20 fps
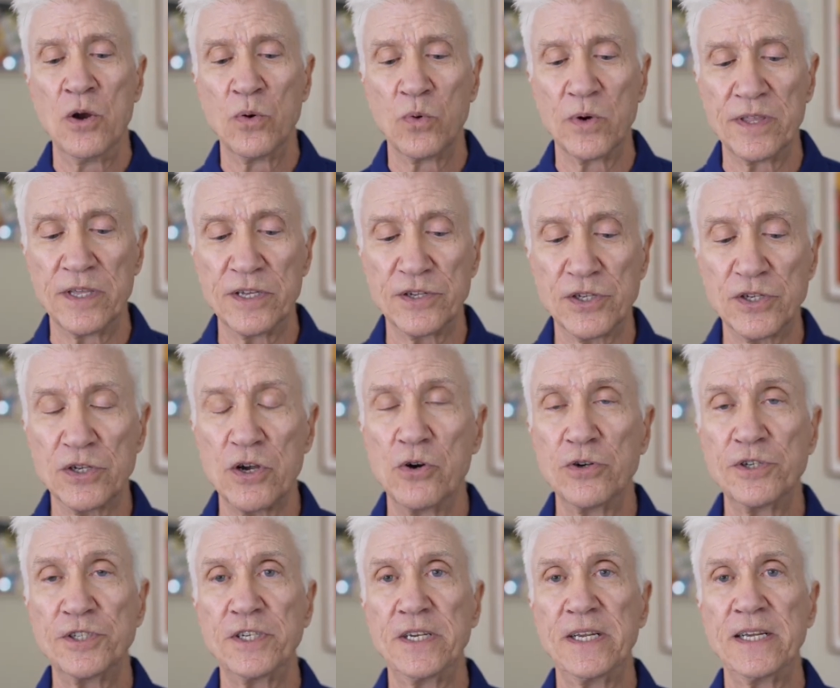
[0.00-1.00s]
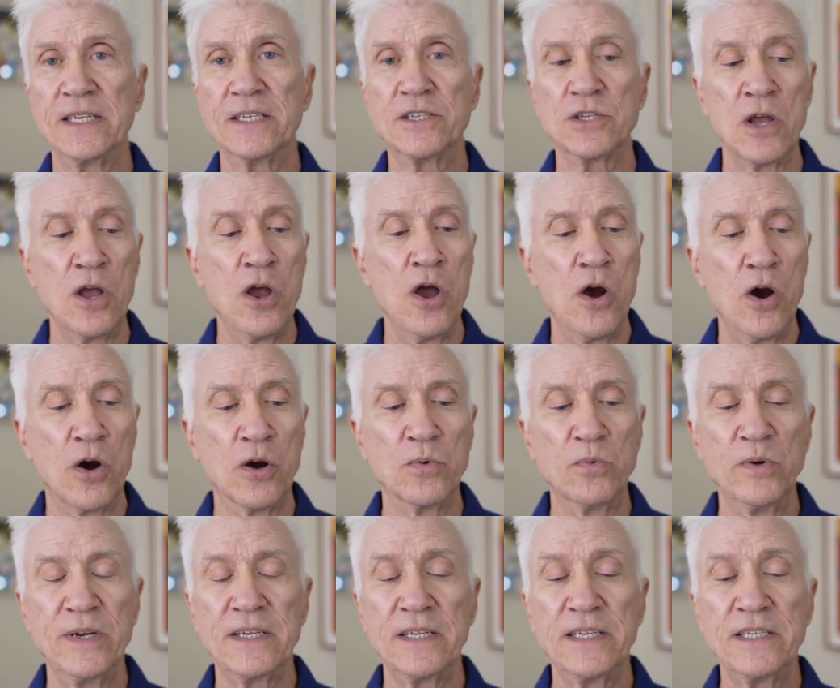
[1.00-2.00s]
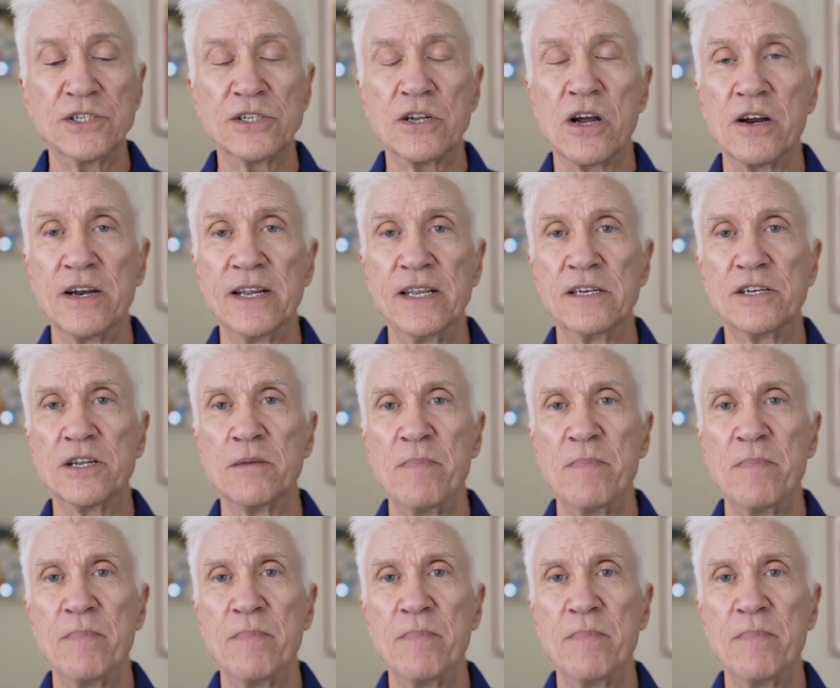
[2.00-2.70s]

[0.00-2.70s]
with associates, or really starting to